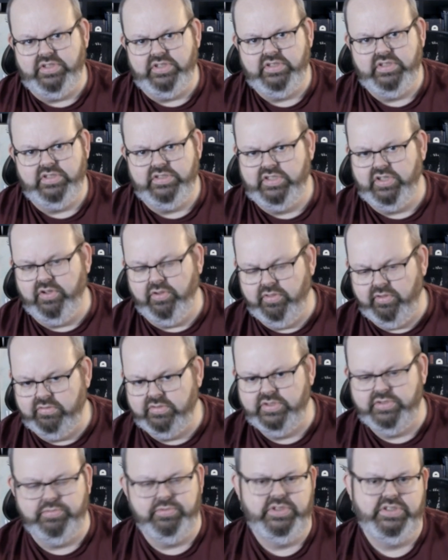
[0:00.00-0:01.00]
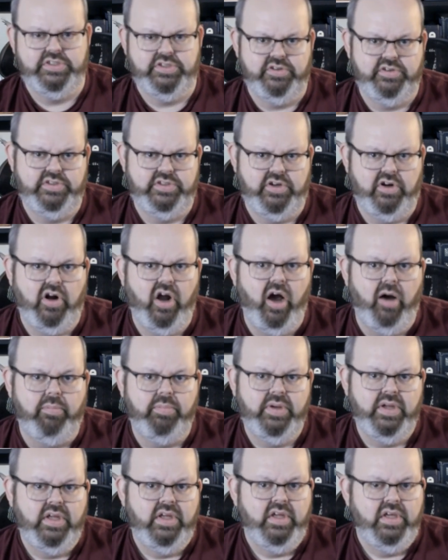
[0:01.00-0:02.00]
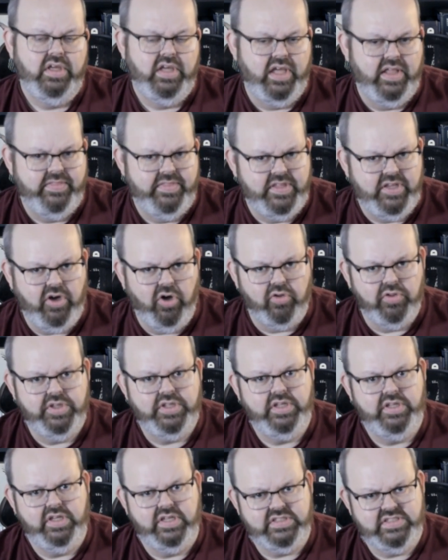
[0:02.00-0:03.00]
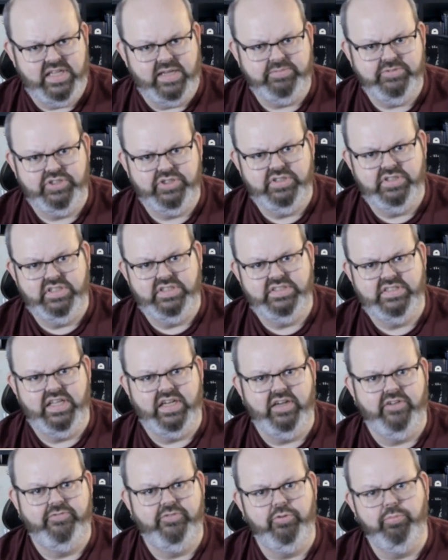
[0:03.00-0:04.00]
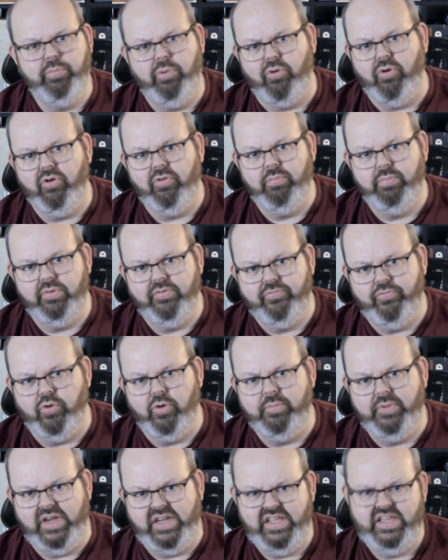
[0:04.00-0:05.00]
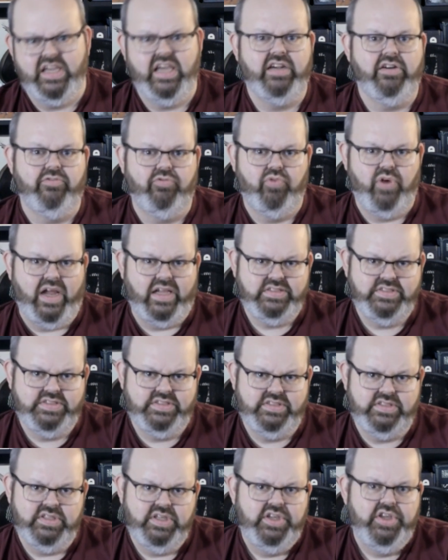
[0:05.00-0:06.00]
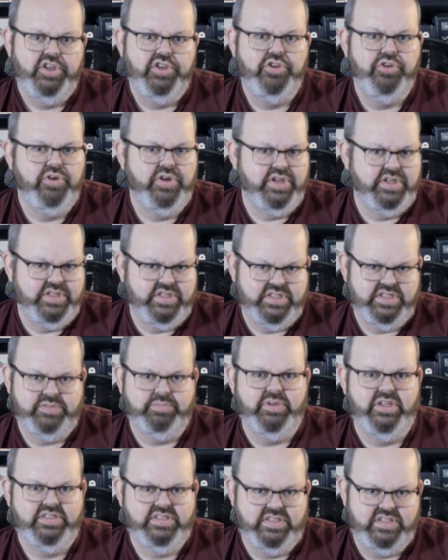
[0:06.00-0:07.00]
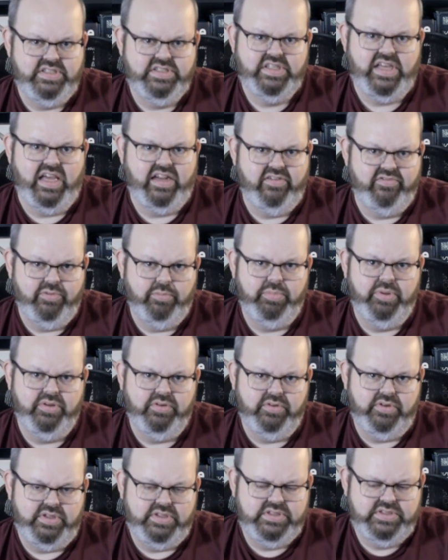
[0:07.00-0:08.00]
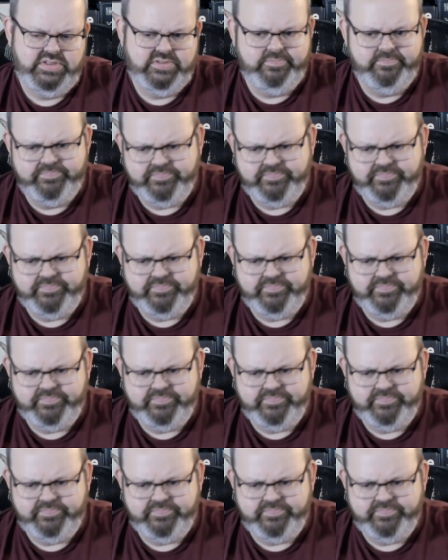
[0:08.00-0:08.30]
until those 3 turns are up. The only exception is that if you perform any kind of rest, you can dismiss these kind of abilities.